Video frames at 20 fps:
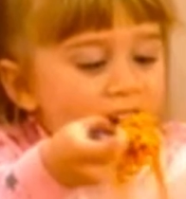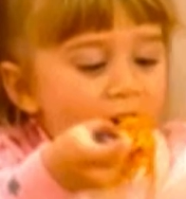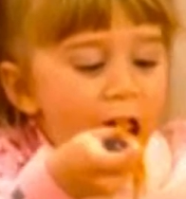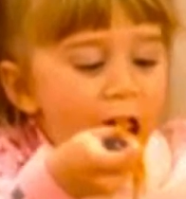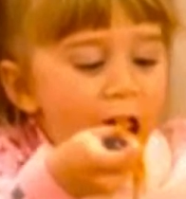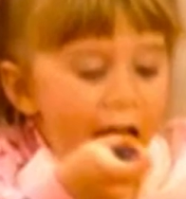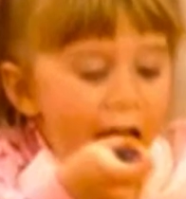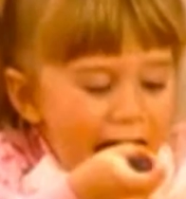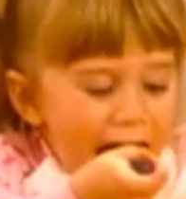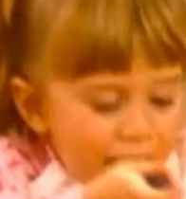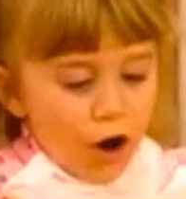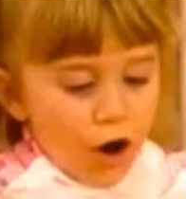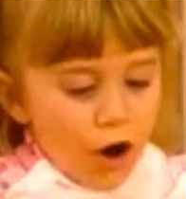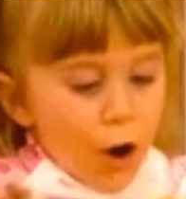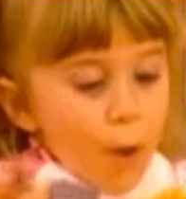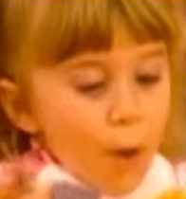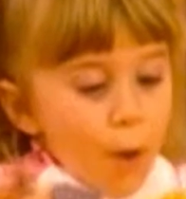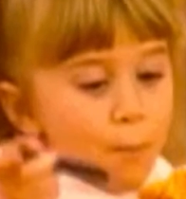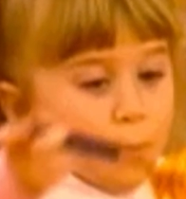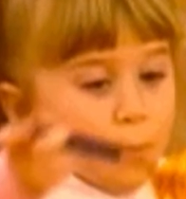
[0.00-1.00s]
we lead to the
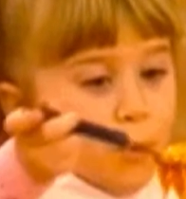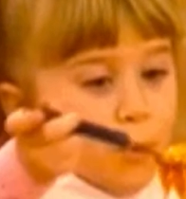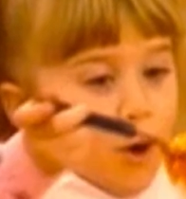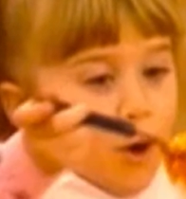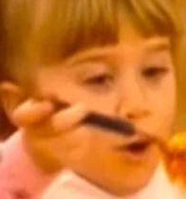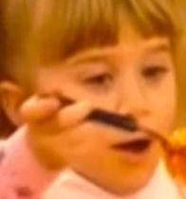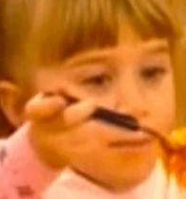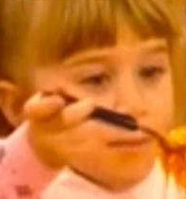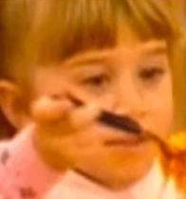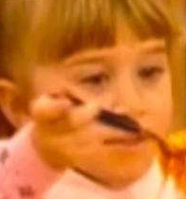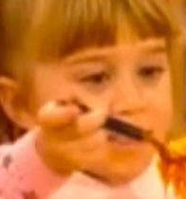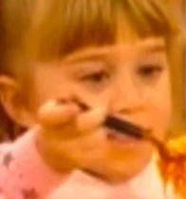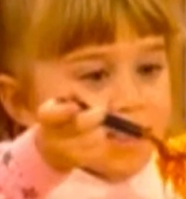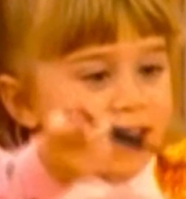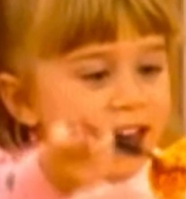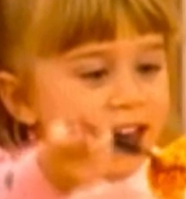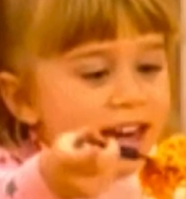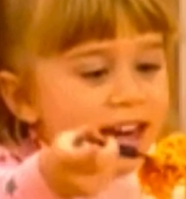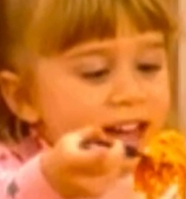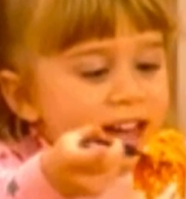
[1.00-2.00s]
spaghetti ops
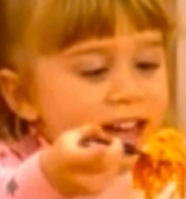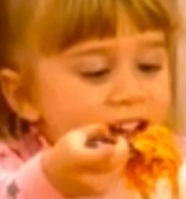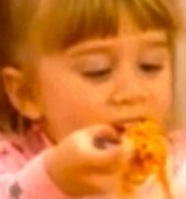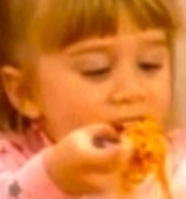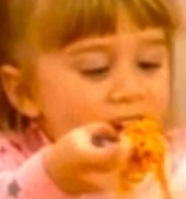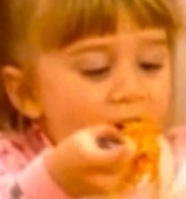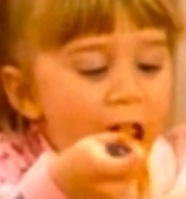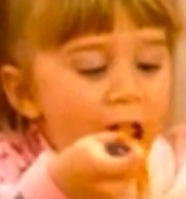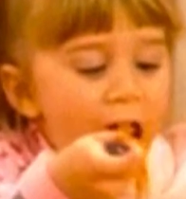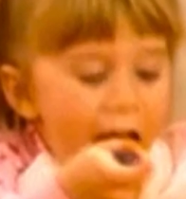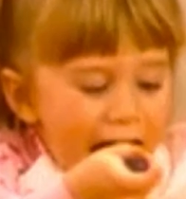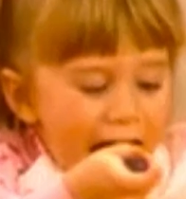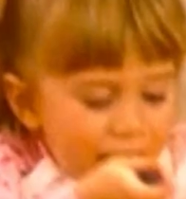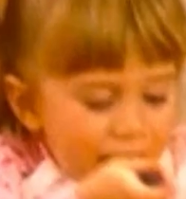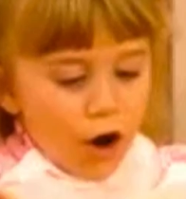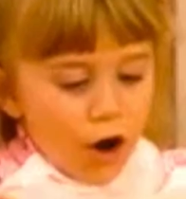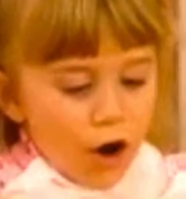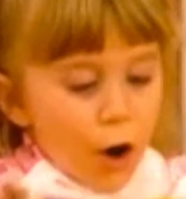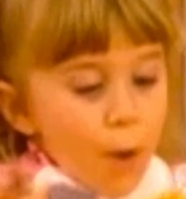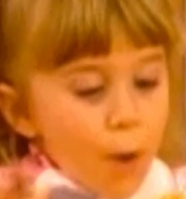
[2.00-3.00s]
management.
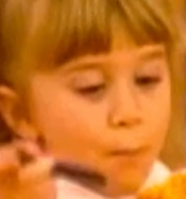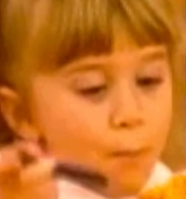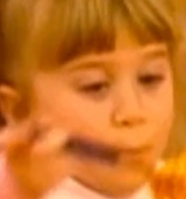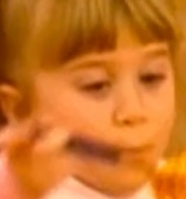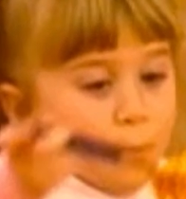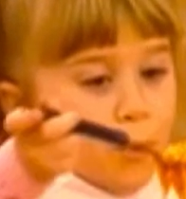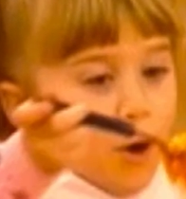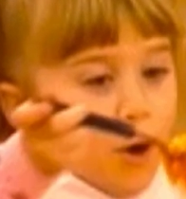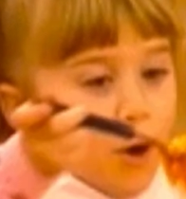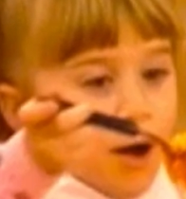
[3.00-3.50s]
Remember